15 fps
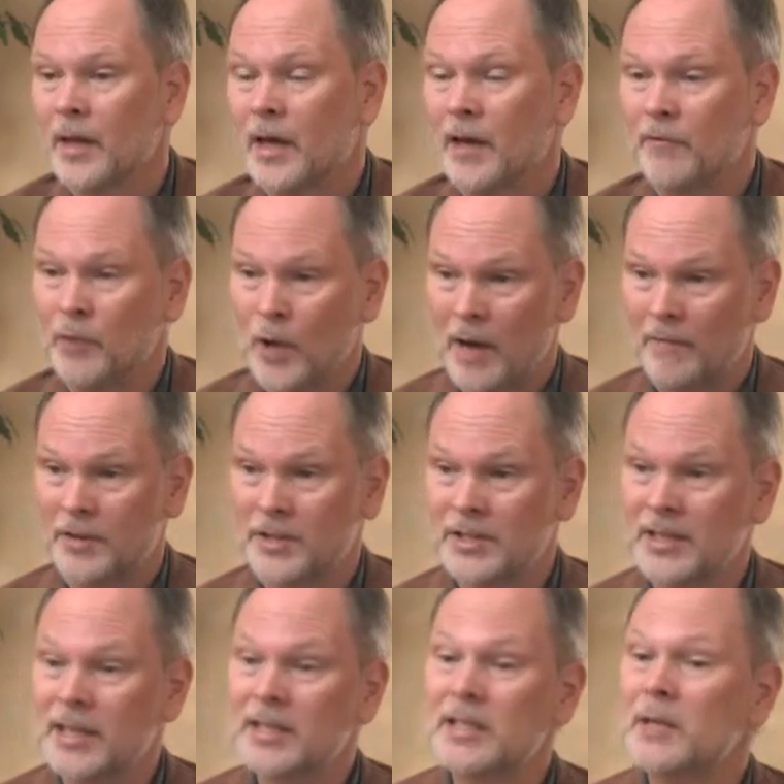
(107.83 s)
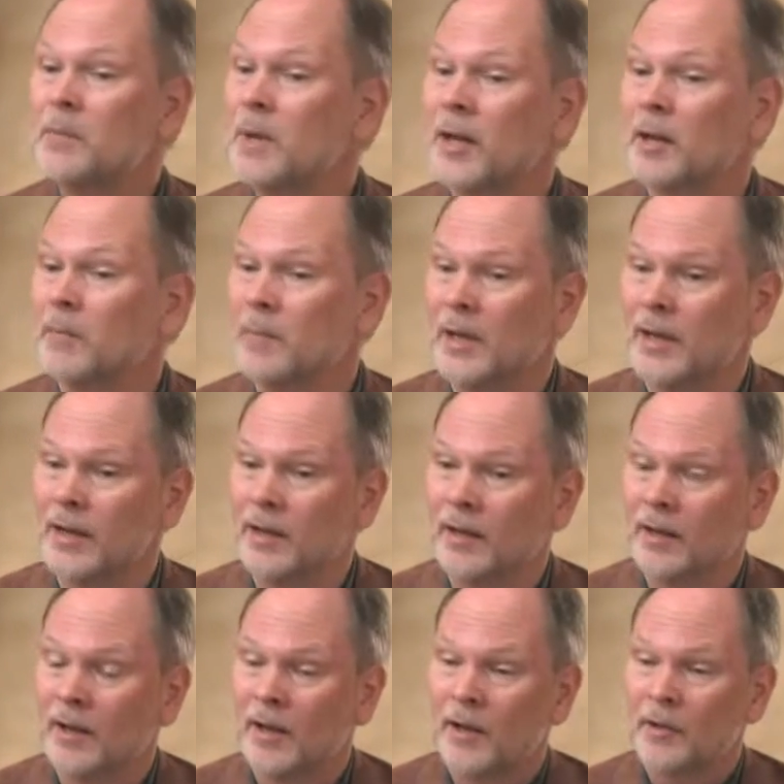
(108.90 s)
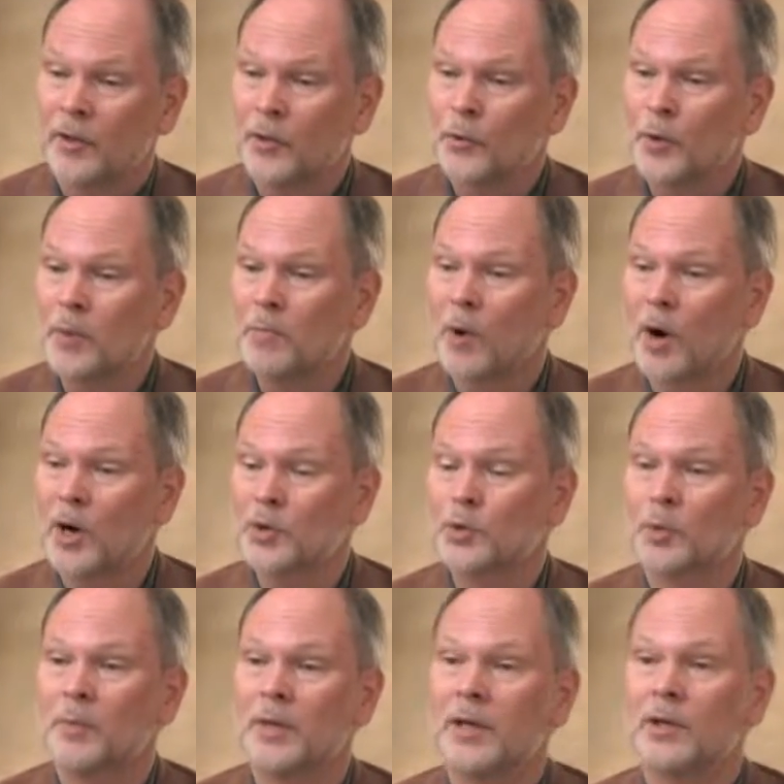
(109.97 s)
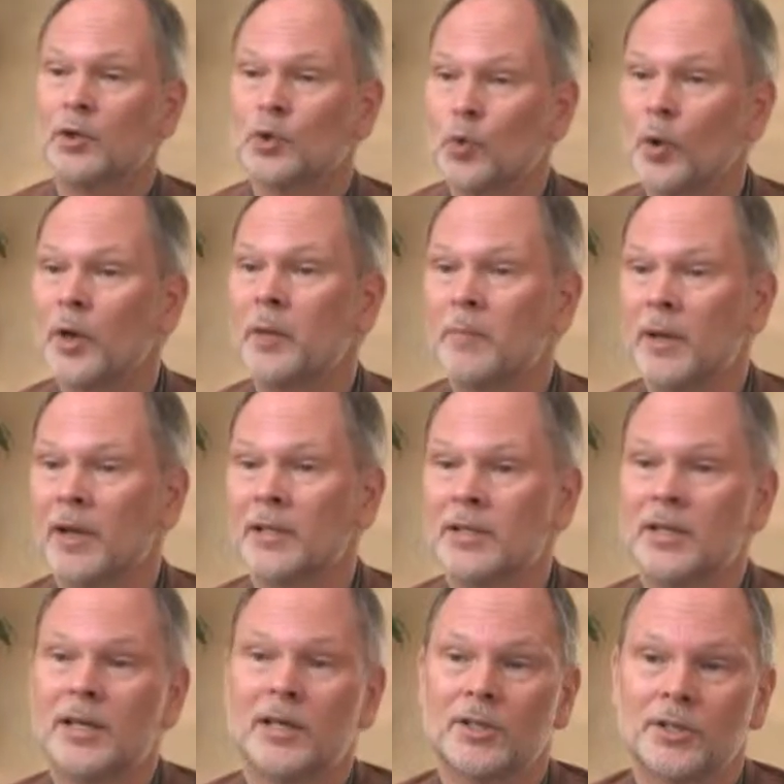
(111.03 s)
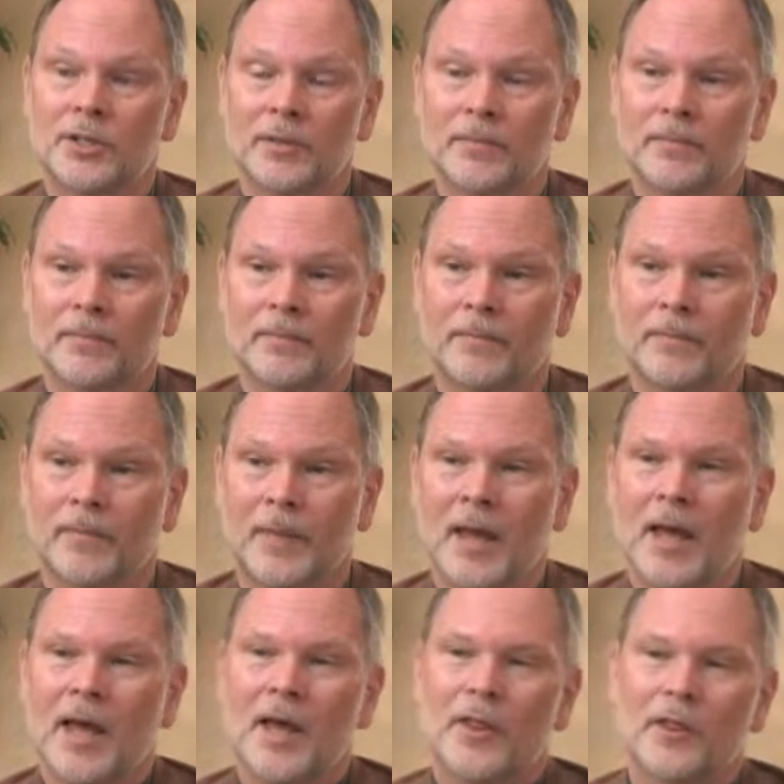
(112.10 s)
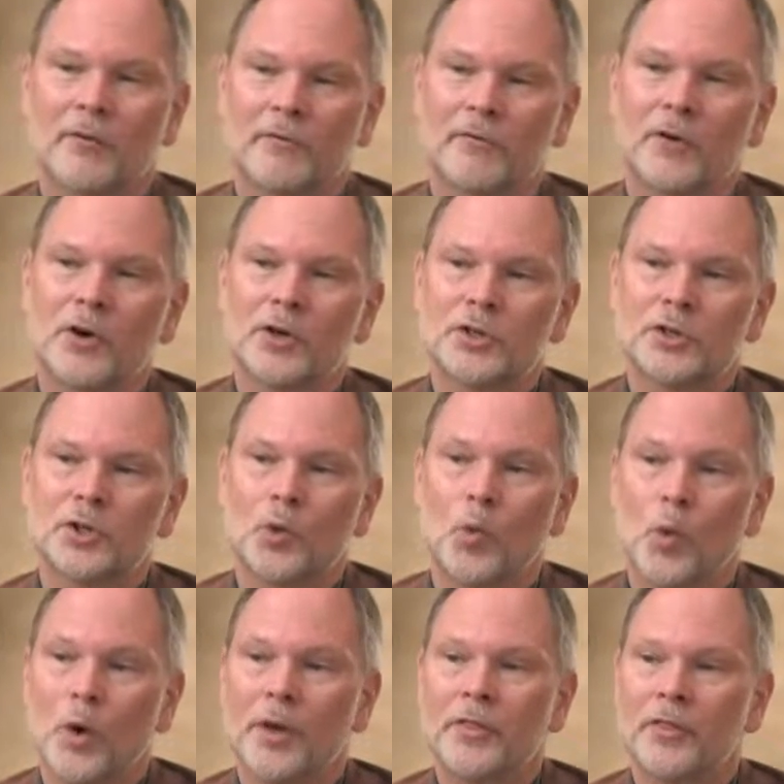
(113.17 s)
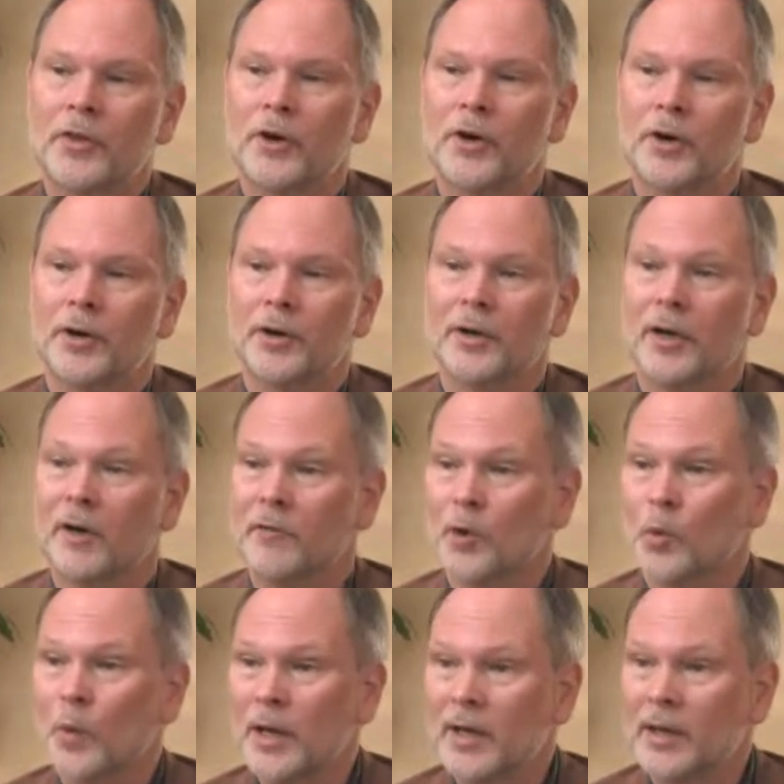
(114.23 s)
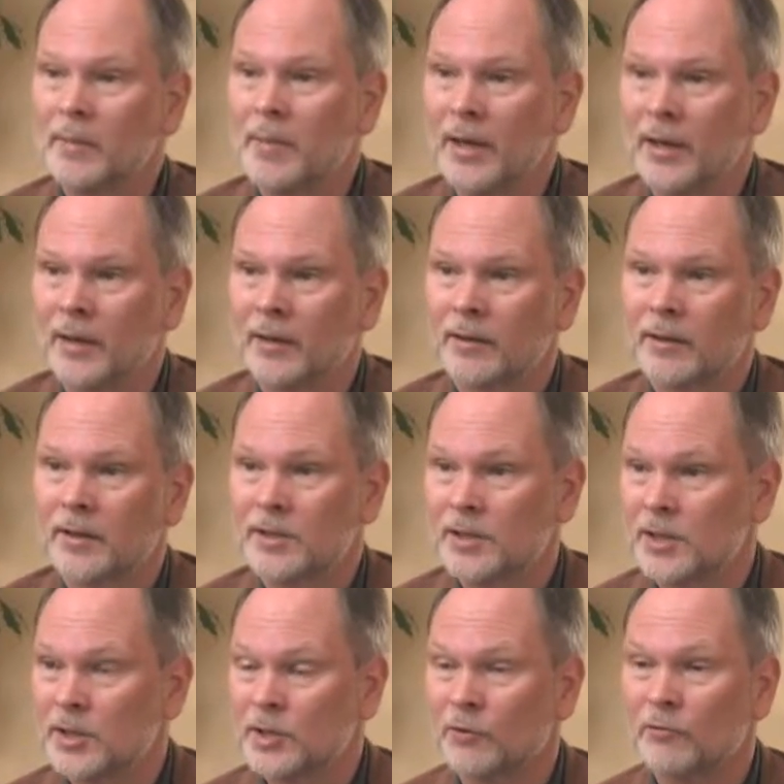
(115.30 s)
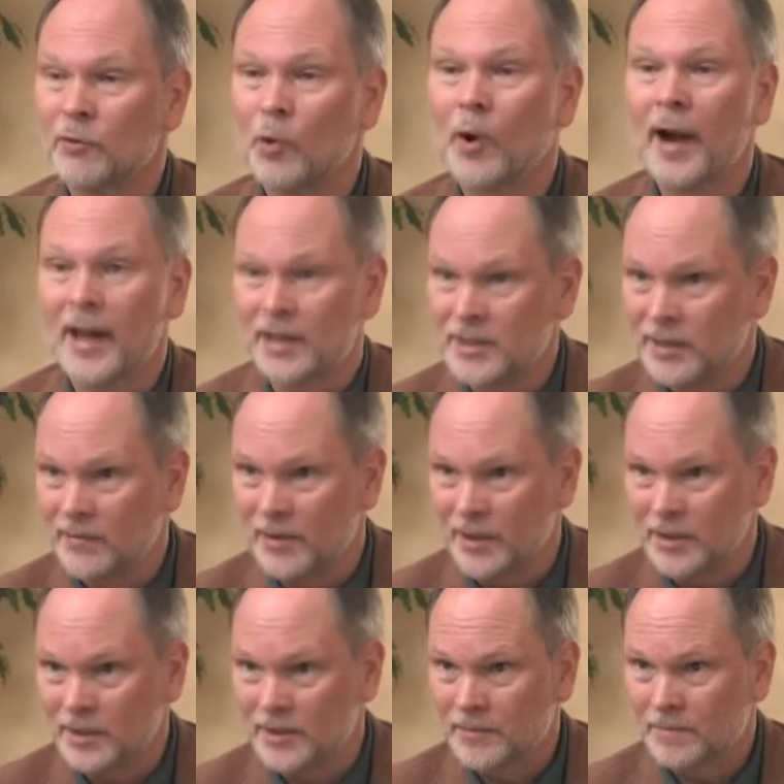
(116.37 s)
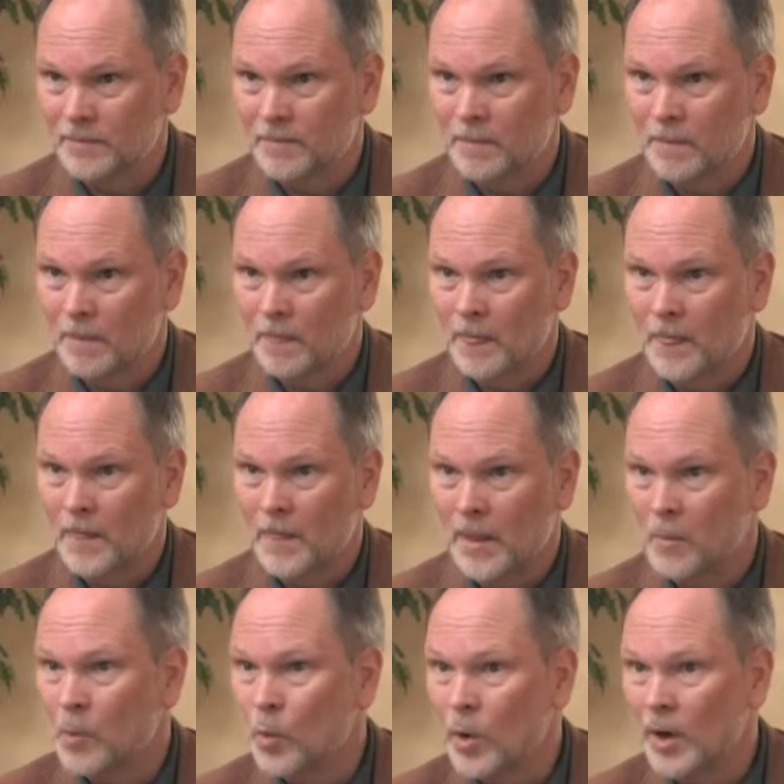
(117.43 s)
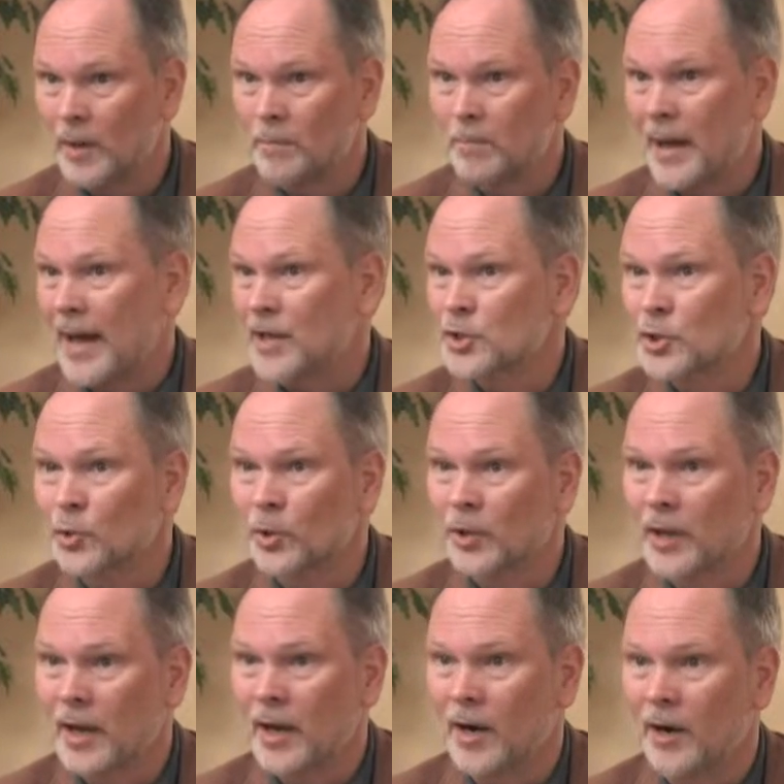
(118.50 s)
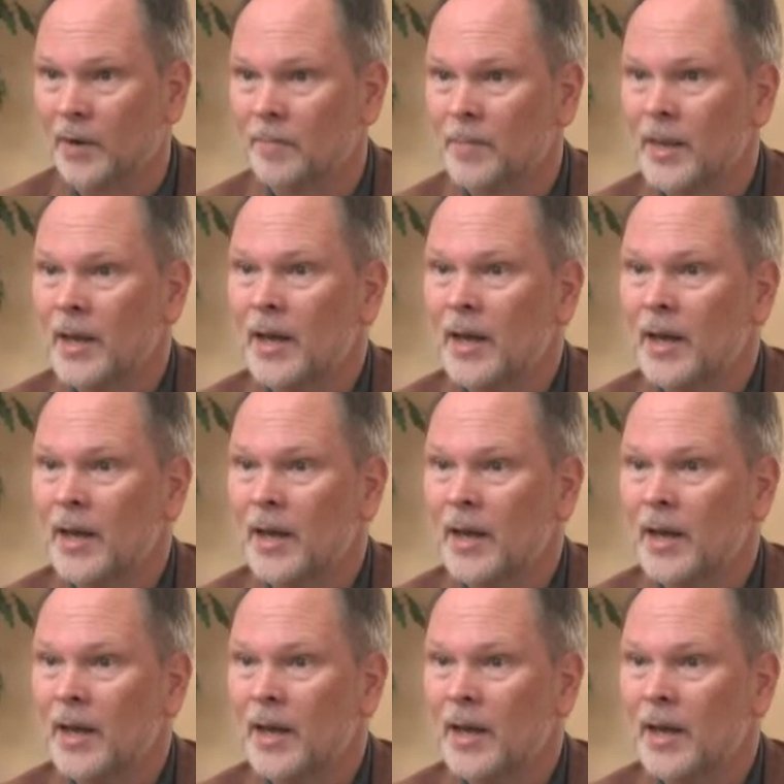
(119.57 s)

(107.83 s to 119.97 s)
If you have a 60-minute meeting, the 3 parts will be 20 minutes each. The first 1/3 of your weekly meeting consists of 4 activities. Number 1, pastoral care.